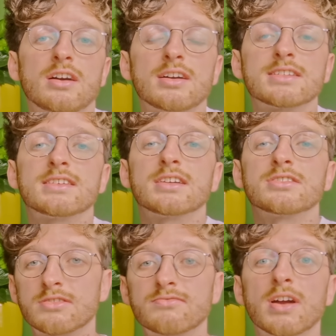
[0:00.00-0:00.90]

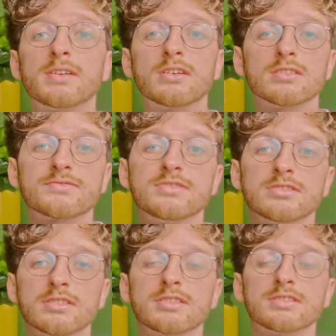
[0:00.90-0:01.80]
architecture surrounding Oxford
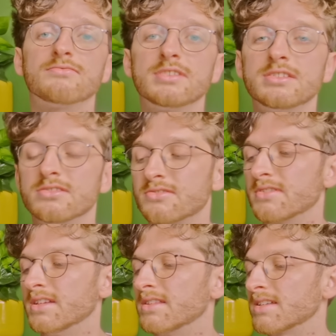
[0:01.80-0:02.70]
Circus and Regent
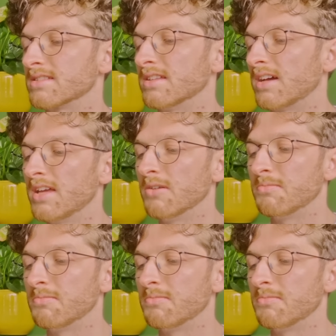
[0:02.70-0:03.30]
Street and things like that.